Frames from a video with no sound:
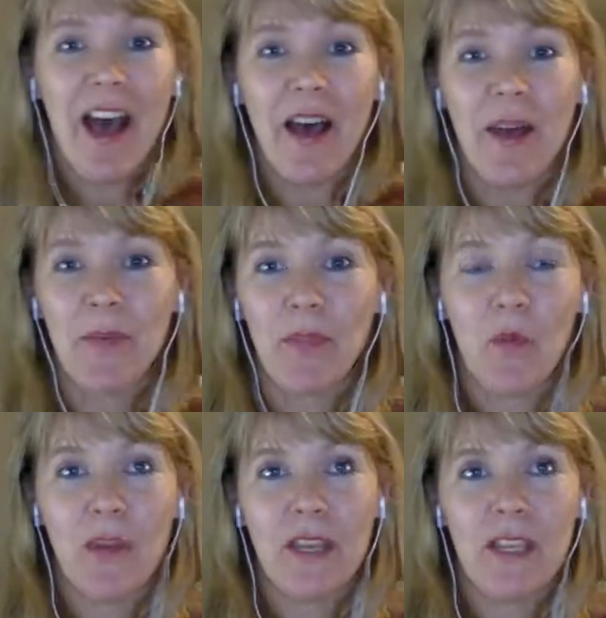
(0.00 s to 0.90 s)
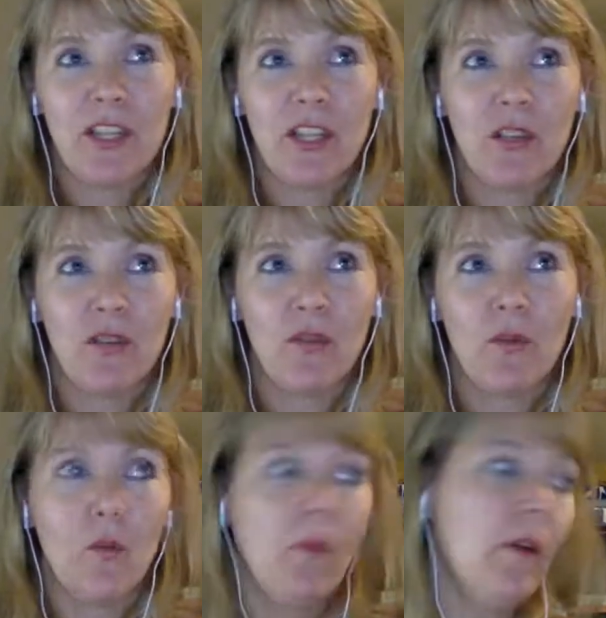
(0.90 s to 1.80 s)
Um, we need
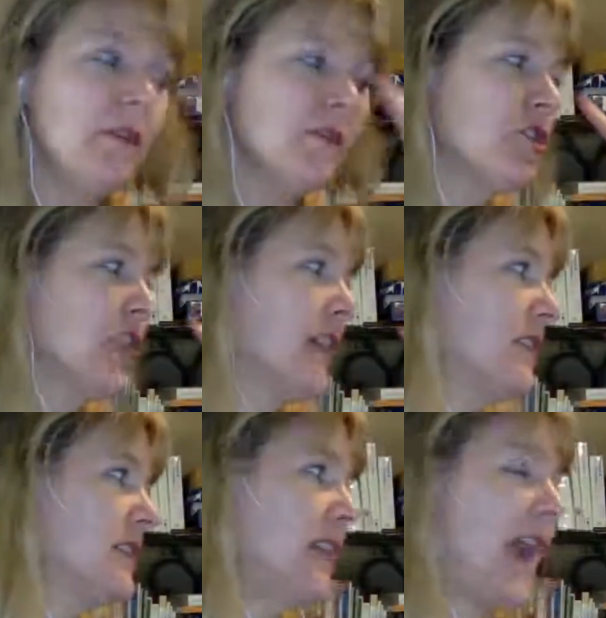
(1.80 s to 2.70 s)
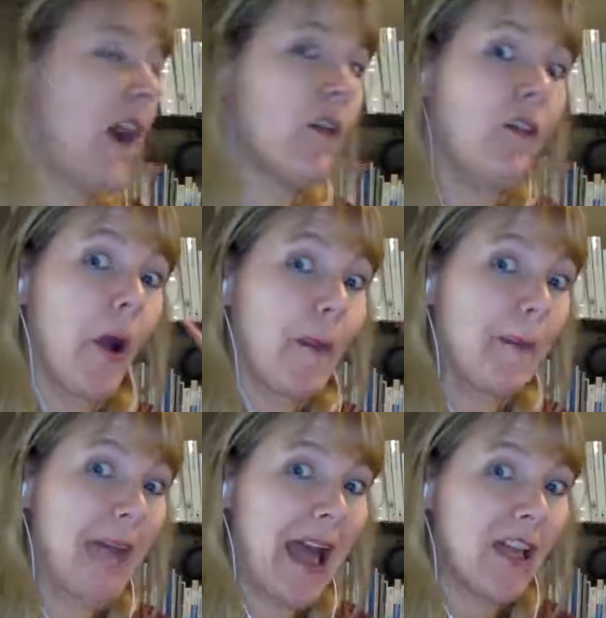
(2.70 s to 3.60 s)
to check to see how far
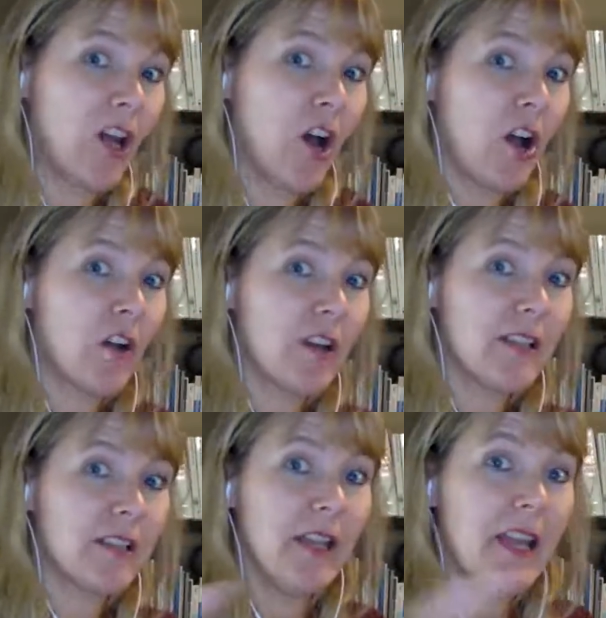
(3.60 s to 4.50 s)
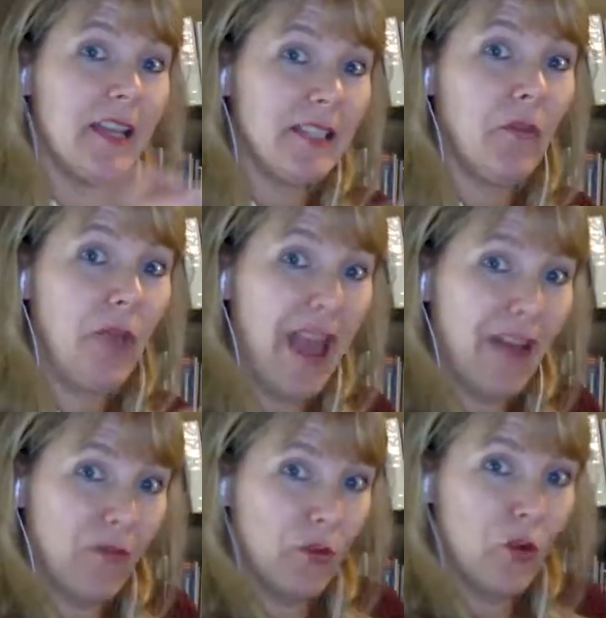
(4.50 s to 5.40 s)
back a car is and see if we
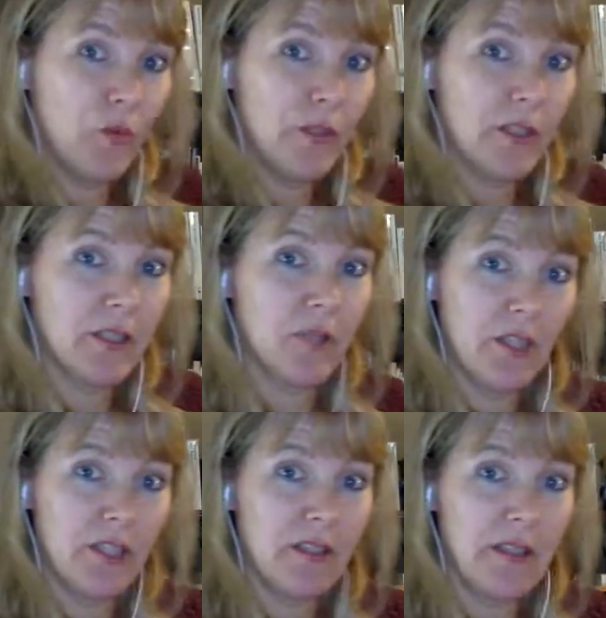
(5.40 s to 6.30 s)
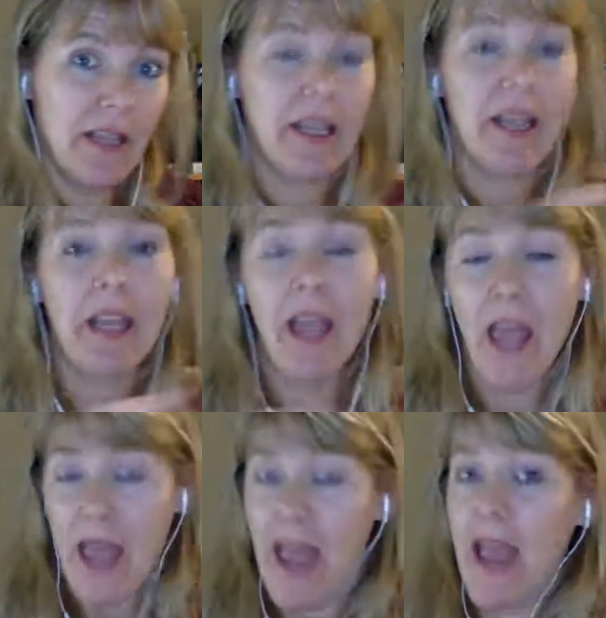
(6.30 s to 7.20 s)
have room to switch into that lane.
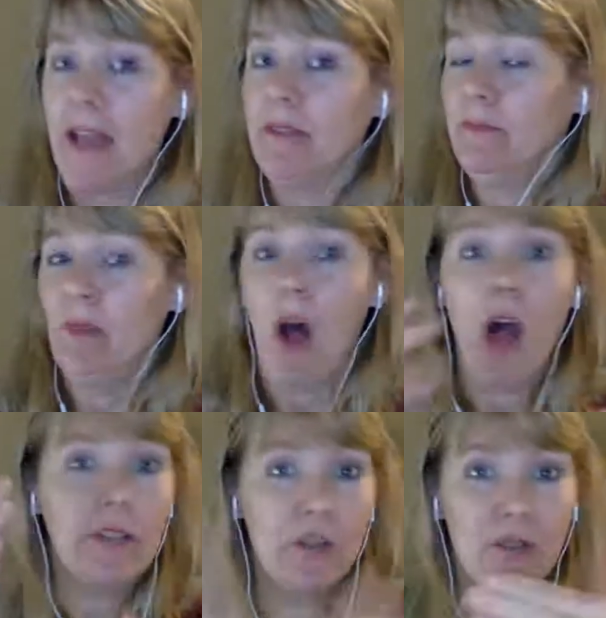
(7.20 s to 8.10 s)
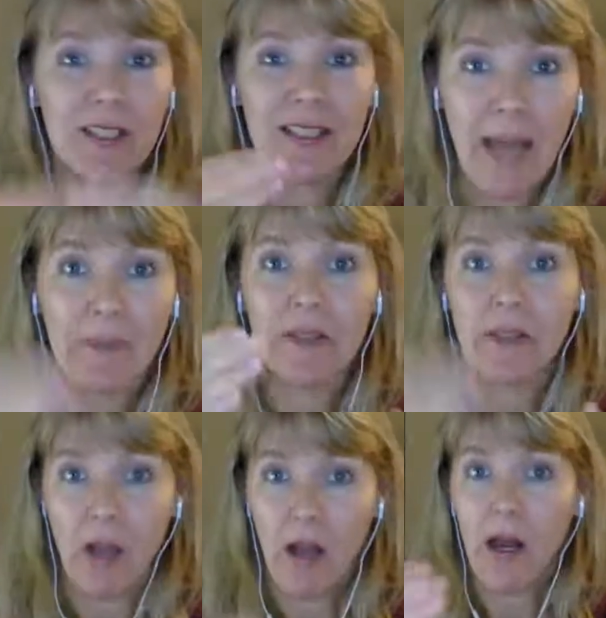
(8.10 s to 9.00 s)
And all of those steps
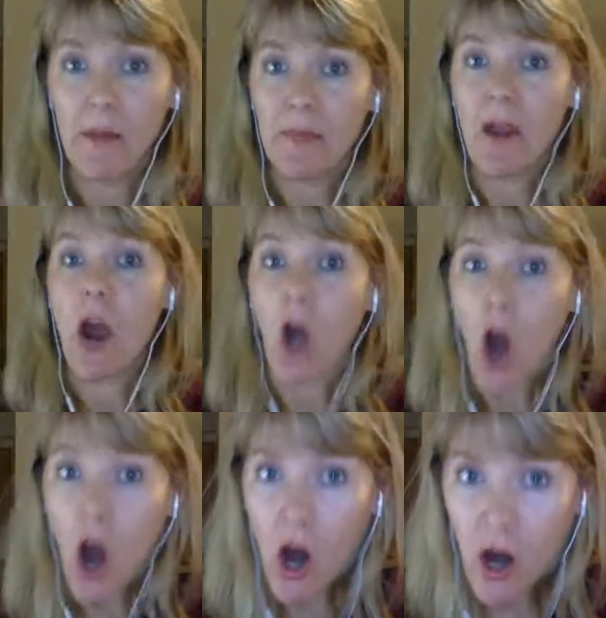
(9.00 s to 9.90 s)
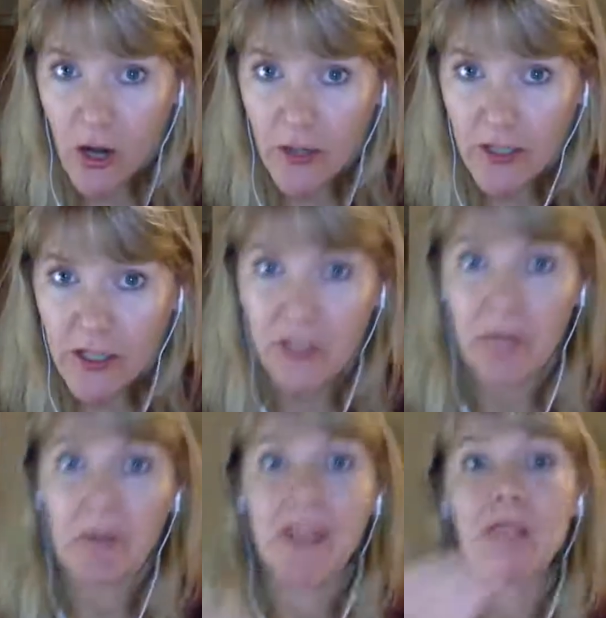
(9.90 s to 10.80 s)
um, are hard initially
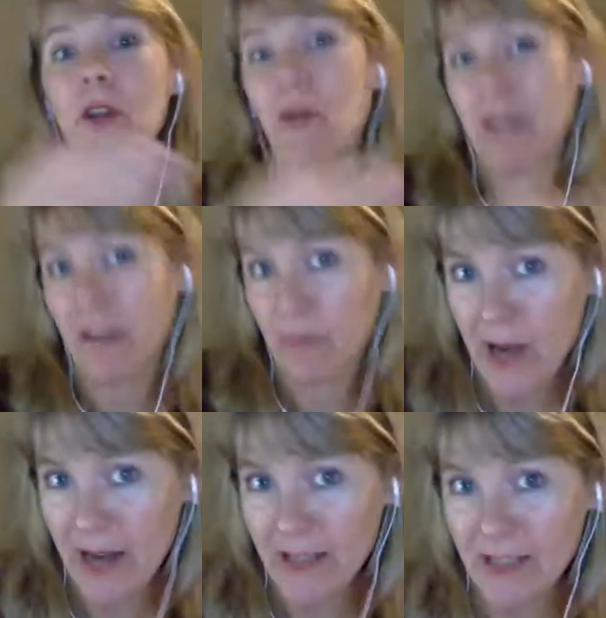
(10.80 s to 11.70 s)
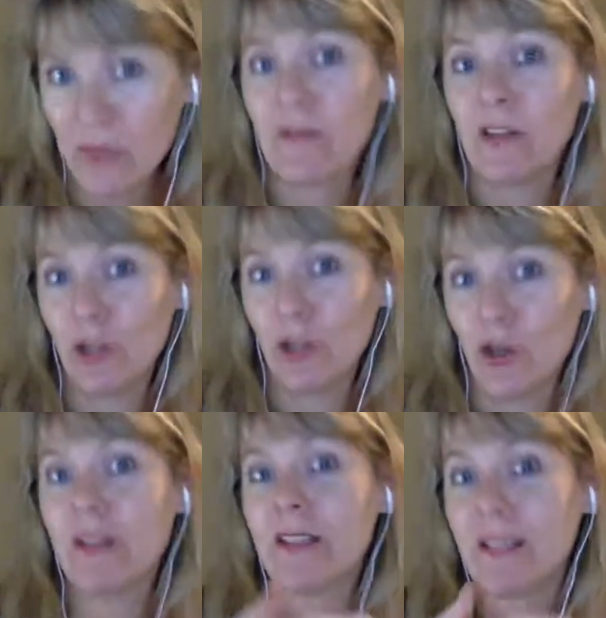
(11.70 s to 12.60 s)
because we don't have practice. We have to
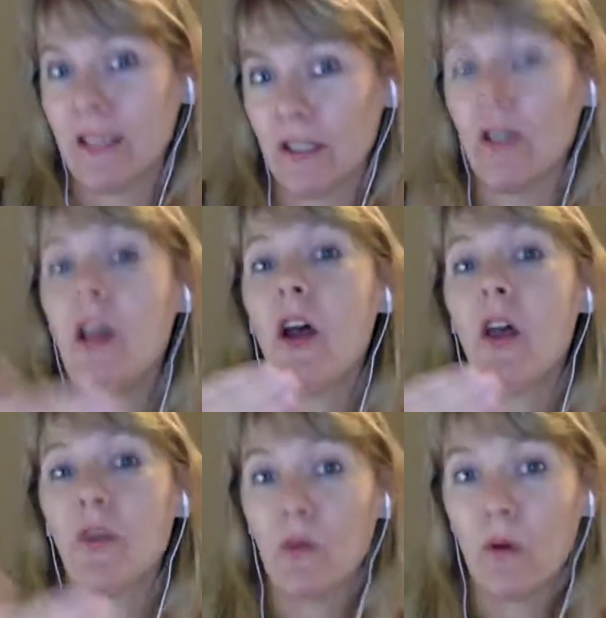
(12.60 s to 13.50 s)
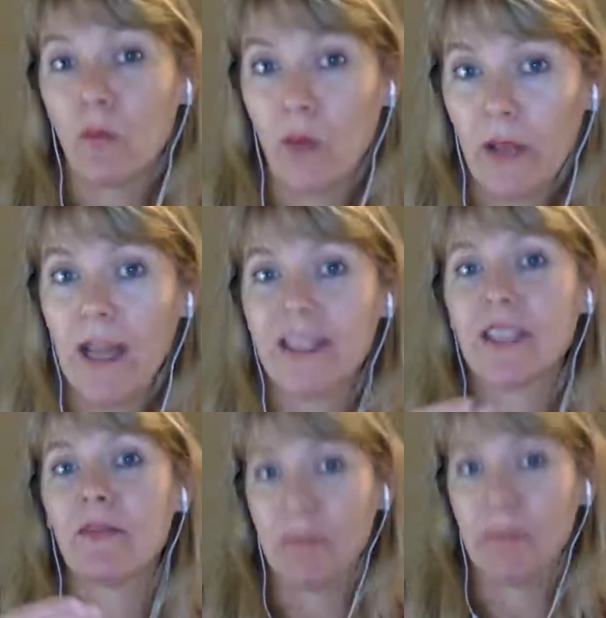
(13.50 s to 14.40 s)
learn the skill through lots
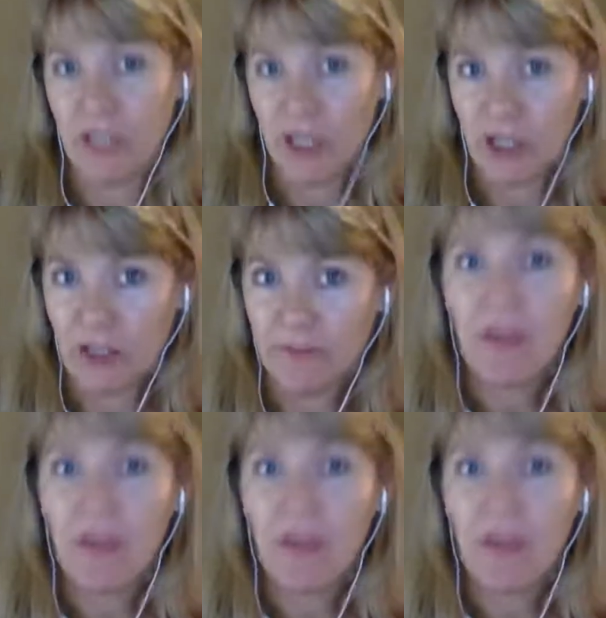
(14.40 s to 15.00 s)
of repetition.